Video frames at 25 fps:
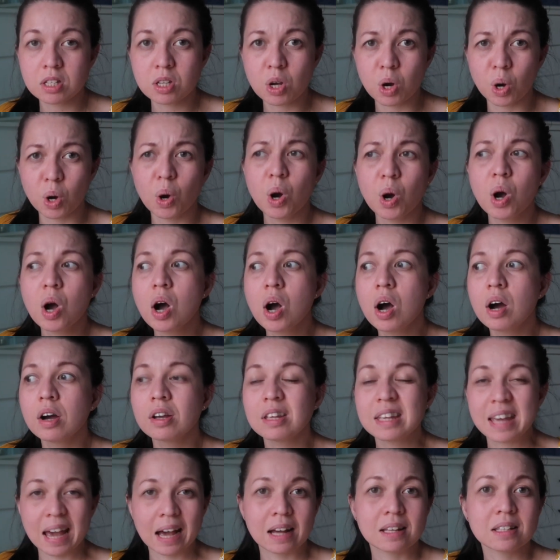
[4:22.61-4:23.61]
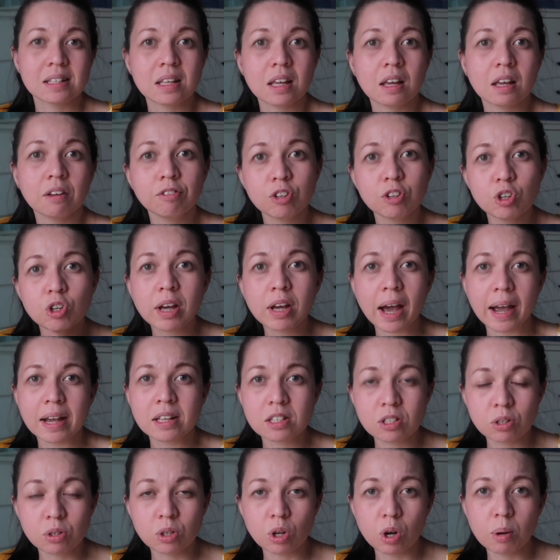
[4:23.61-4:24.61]
So yes, if you guys
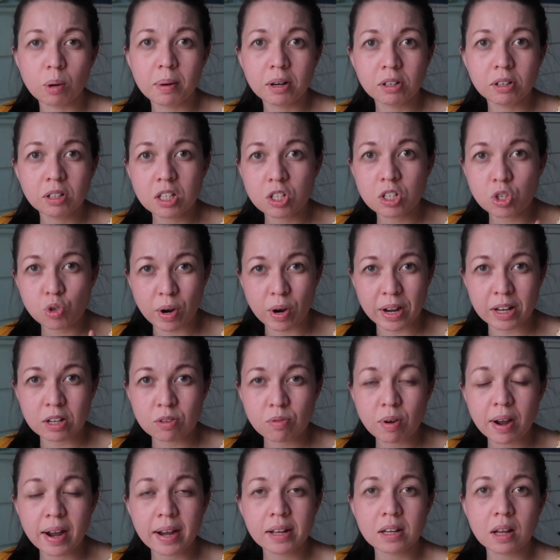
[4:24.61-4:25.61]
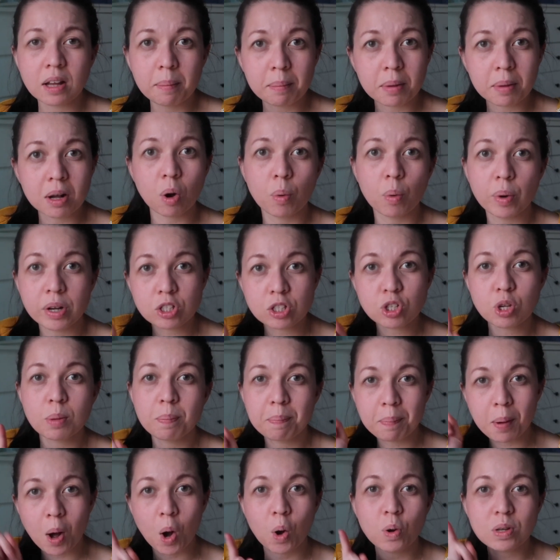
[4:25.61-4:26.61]
don't know about the Stride Right, I'm going to
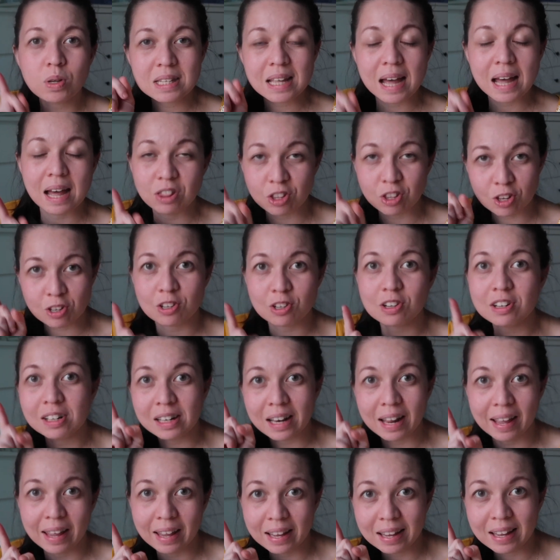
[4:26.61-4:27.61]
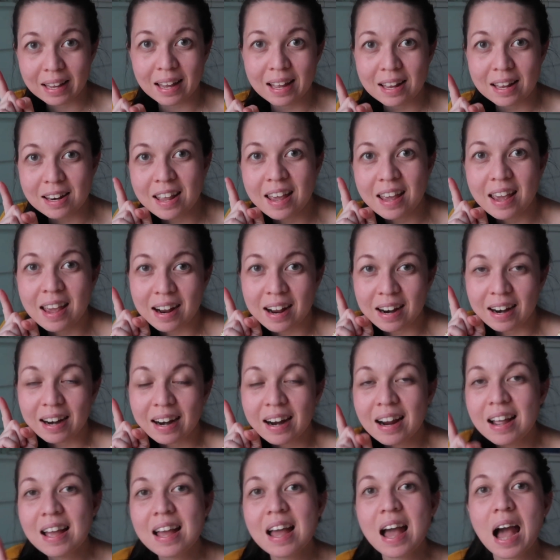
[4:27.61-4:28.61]
post another link in here
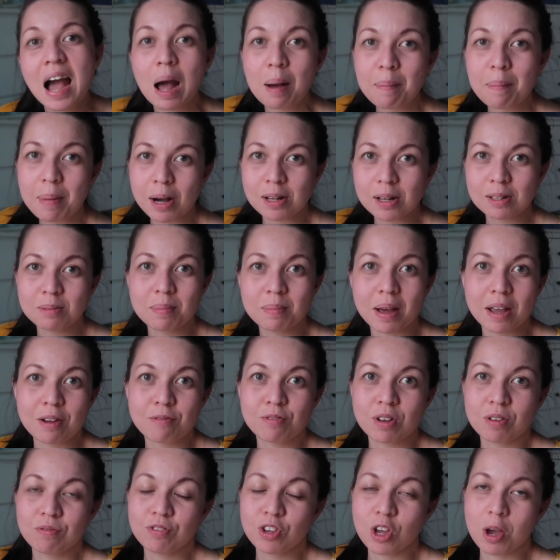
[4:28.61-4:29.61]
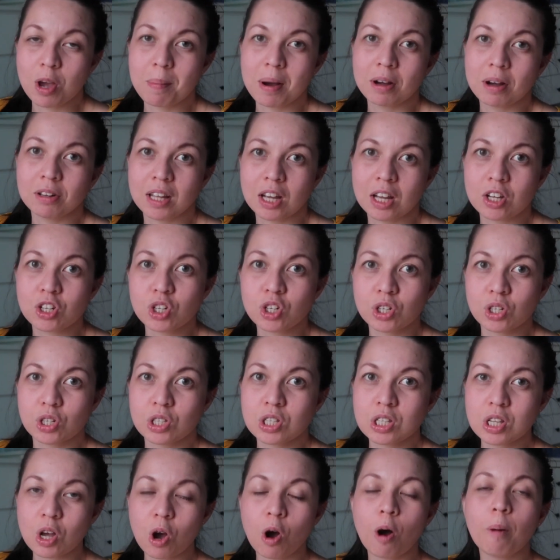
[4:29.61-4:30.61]
about my review about that shoe.
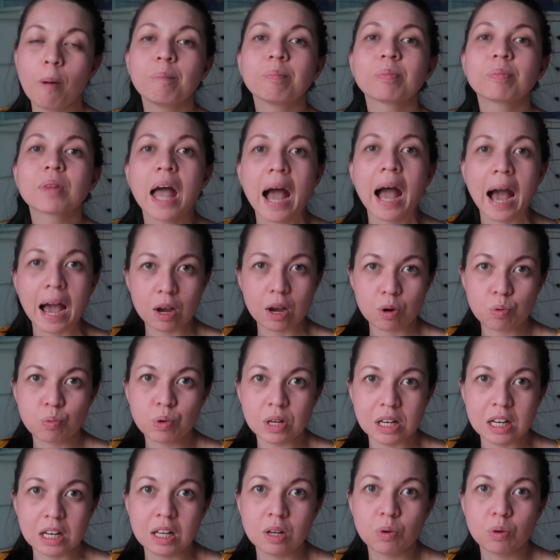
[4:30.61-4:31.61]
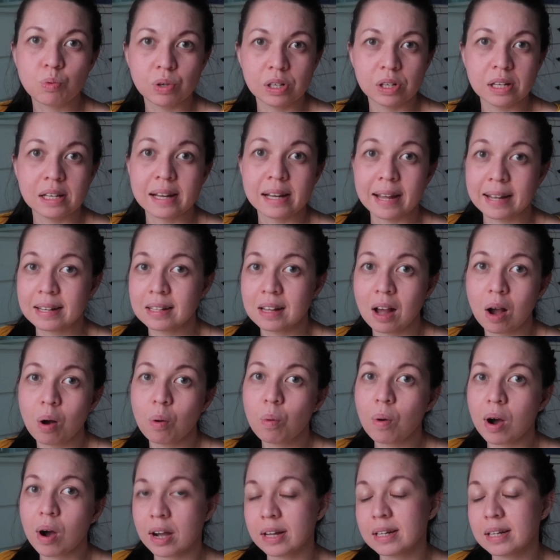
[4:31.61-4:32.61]
So I really like that
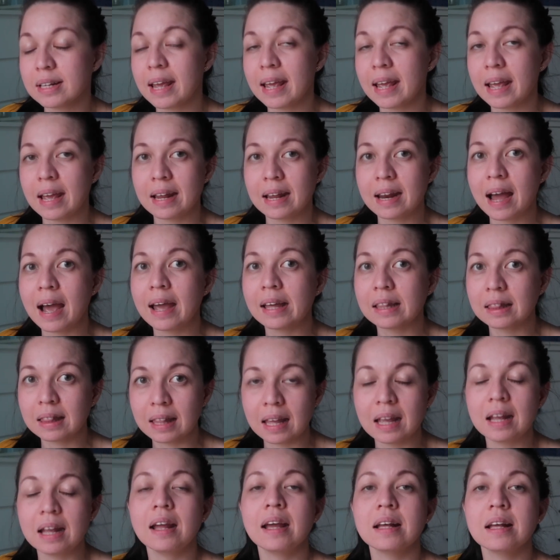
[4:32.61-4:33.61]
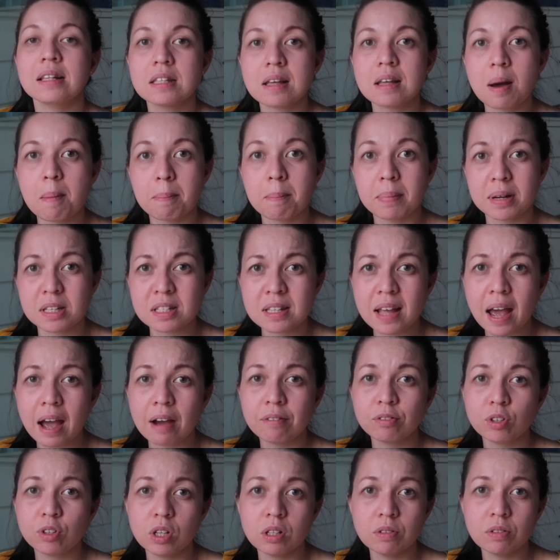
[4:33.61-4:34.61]
one, and I think it's a
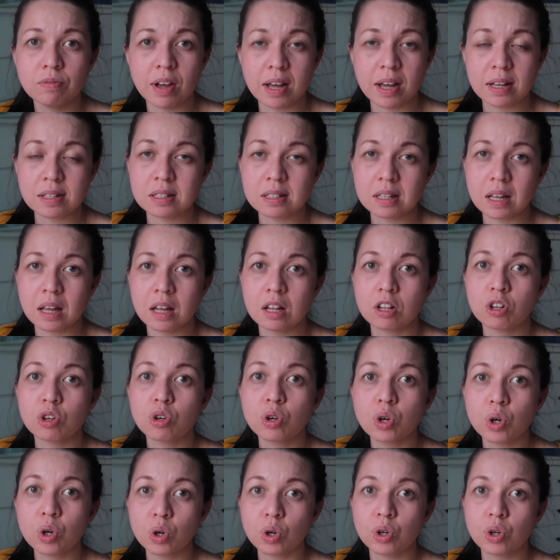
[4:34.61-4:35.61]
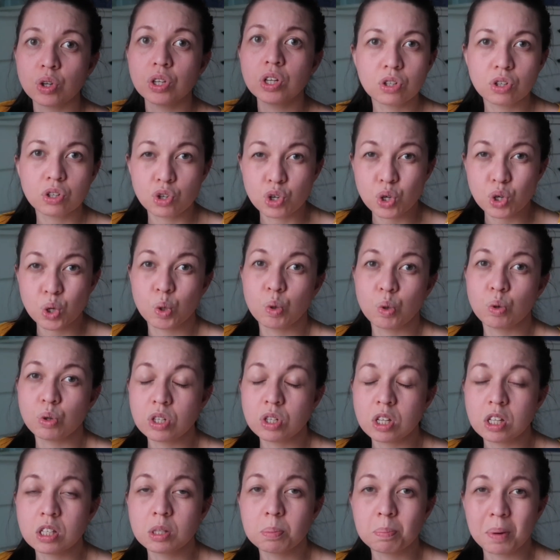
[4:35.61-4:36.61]
must-have to invest in good
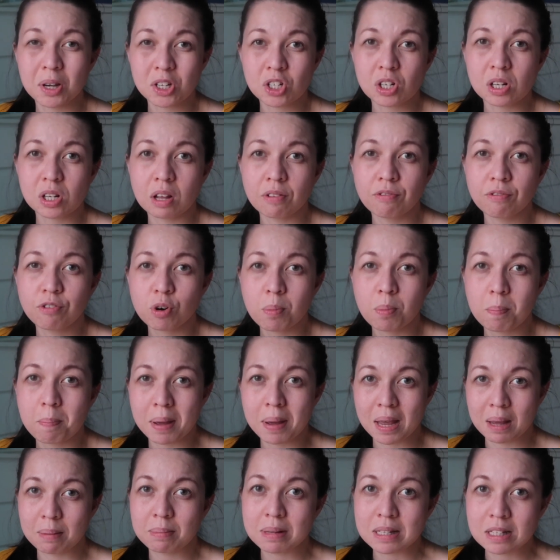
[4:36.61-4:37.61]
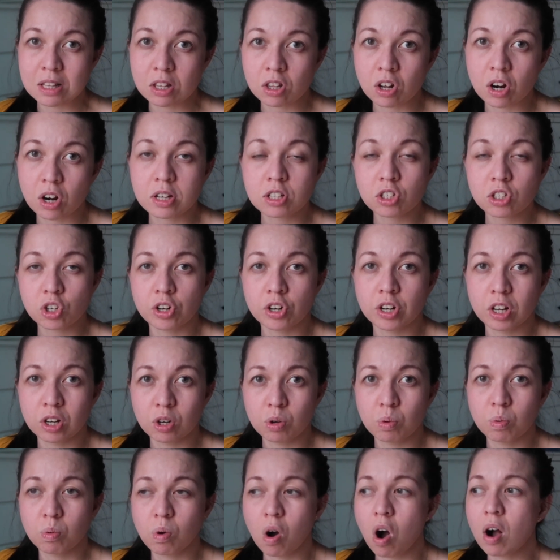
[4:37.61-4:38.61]
shoes, especially for babies that are starting
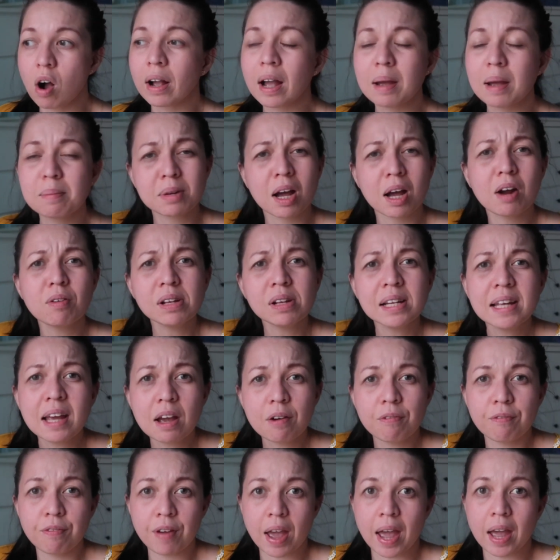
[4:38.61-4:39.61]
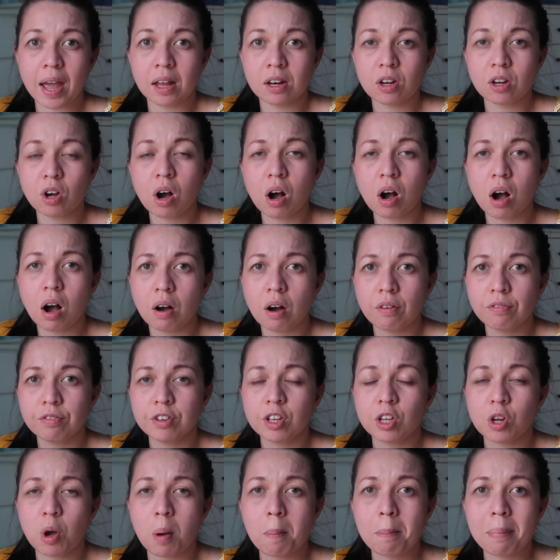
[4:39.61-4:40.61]
to walk. I'm not really a fan of,
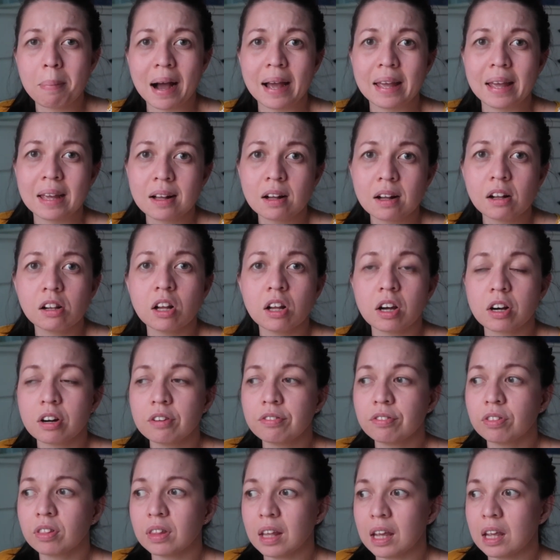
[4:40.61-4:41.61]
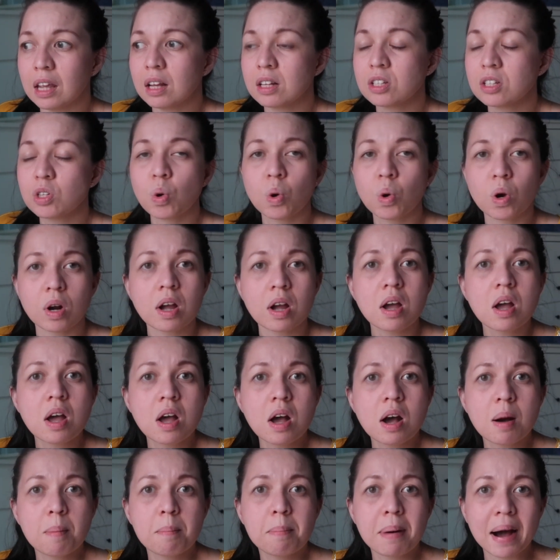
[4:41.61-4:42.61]
you know, buying a lot of things or
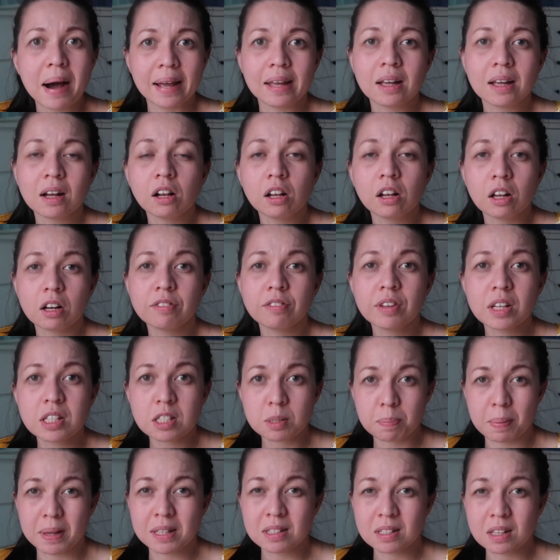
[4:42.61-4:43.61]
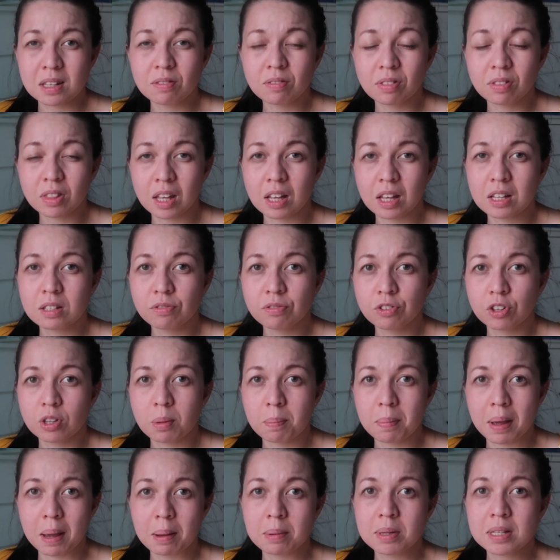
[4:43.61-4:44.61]
buying a lot of expensive things for
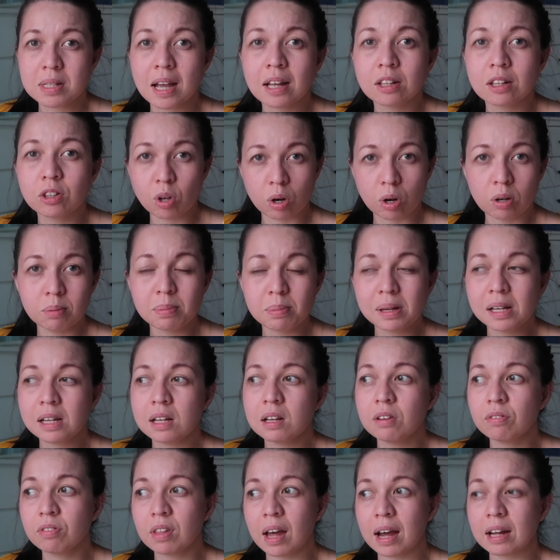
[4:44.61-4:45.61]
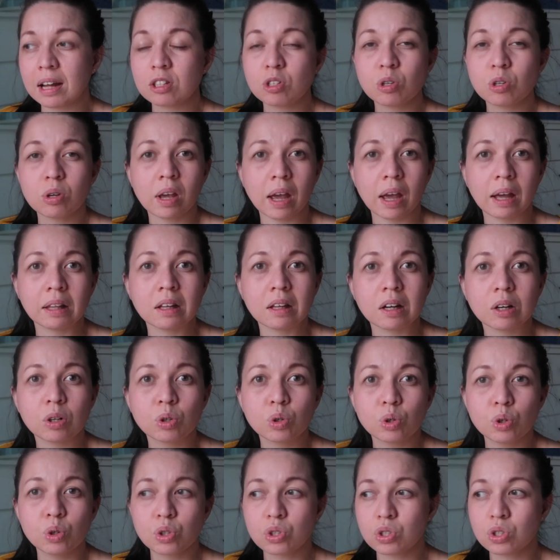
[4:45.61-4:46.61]
the babies. I don't believe that to get a
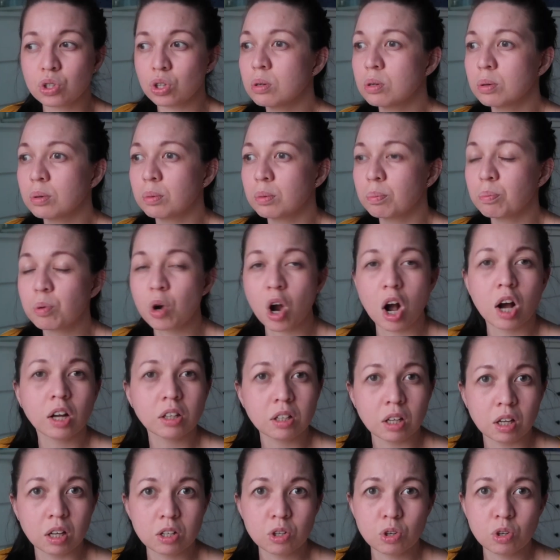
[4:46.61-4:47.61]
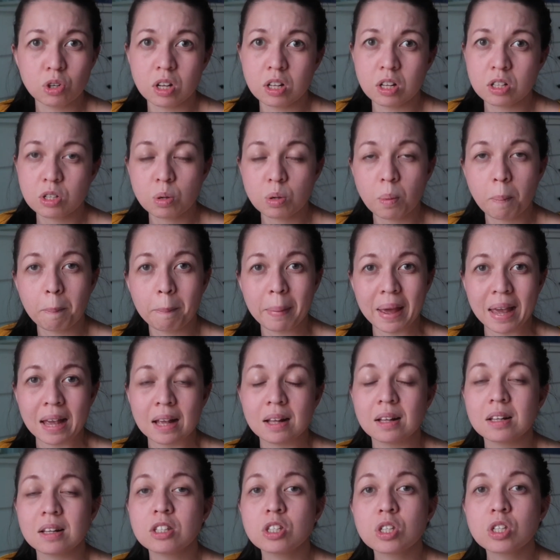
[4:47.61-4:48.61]
good product you need to
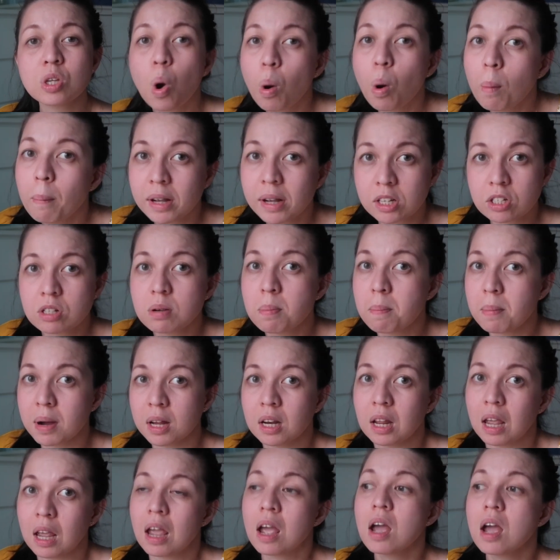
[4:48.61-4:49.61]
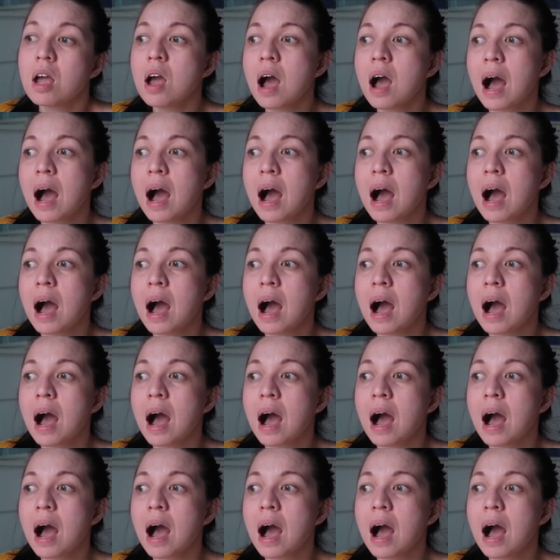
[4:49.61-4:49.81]
pay so much money.